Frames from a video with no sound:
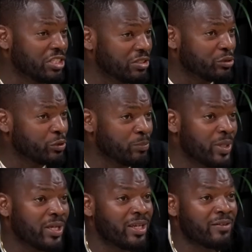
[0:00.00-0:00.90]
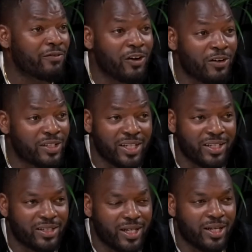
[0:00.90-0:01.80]
shield to be involved
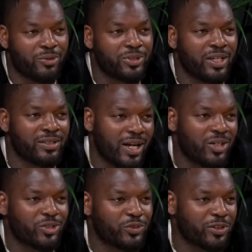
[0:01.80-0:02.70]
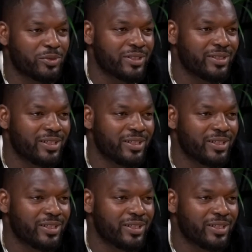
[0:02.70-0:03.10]
in anything that would take dollars from